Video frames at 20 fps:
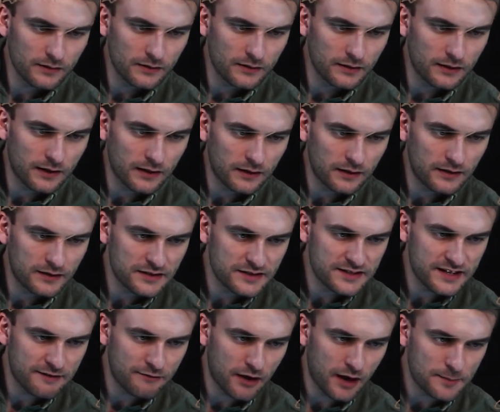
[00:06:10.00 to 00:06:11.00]

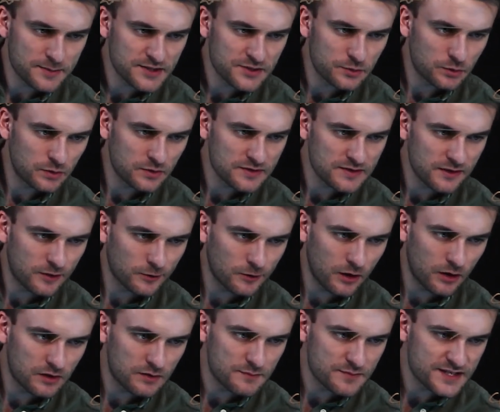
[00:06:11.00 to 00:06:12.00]
Devops tools. I'll
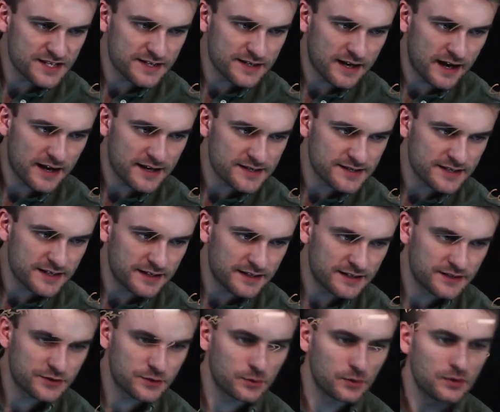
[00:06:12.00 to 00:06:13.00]
call them
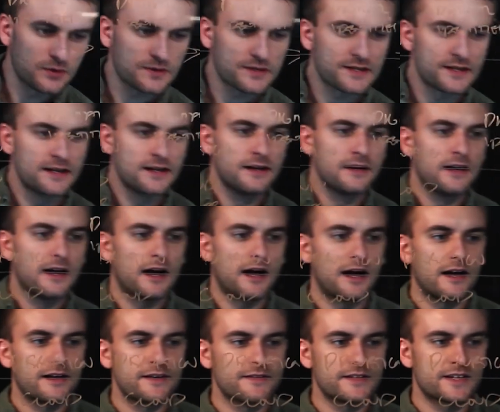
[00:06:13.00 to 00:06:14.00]
CI/CD tools.
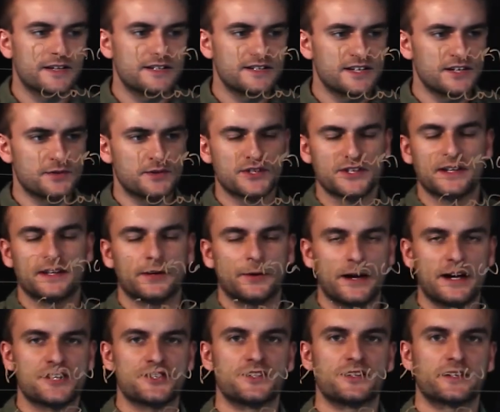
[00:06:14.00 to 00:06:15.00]
In the continuous
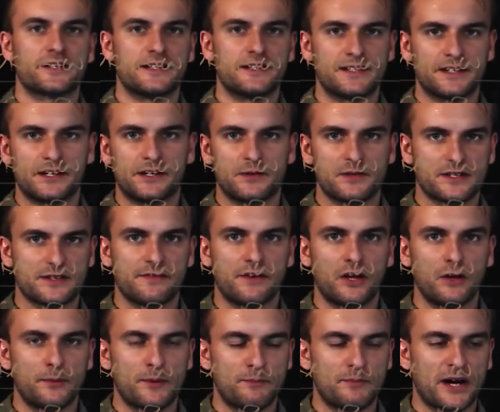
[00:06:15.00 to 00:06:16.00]
integration and continuous
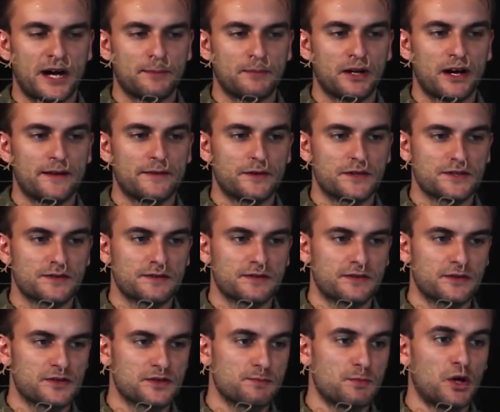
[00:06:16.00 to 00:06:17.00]
development pipeline,
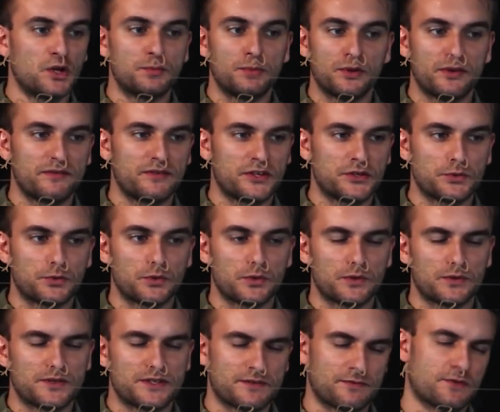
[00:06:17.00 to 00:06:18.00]
there's multiple
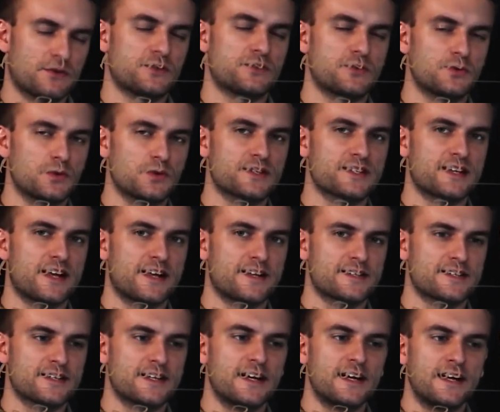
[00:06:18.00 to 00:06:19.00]
different tool
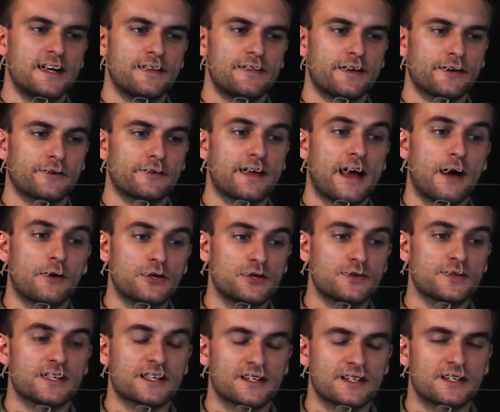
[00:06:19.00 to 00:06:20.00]
sets that are now
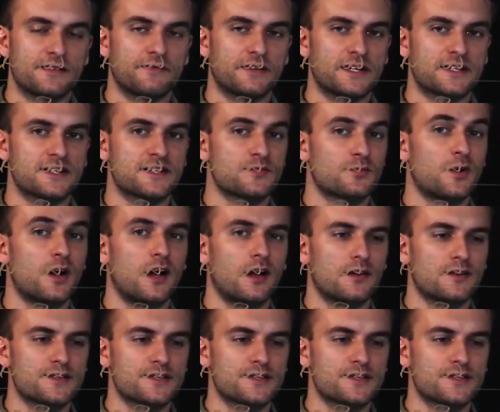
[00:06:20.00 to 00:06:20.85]
using certificates as well.